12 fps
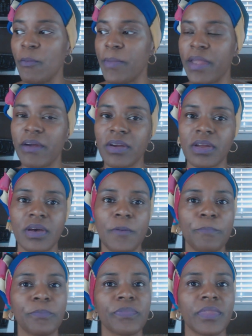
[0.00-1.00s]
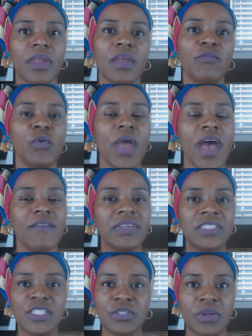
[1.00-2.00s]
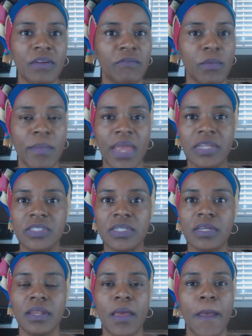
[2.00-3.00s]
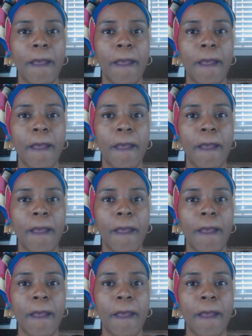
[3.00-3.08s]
America, if you have additional information,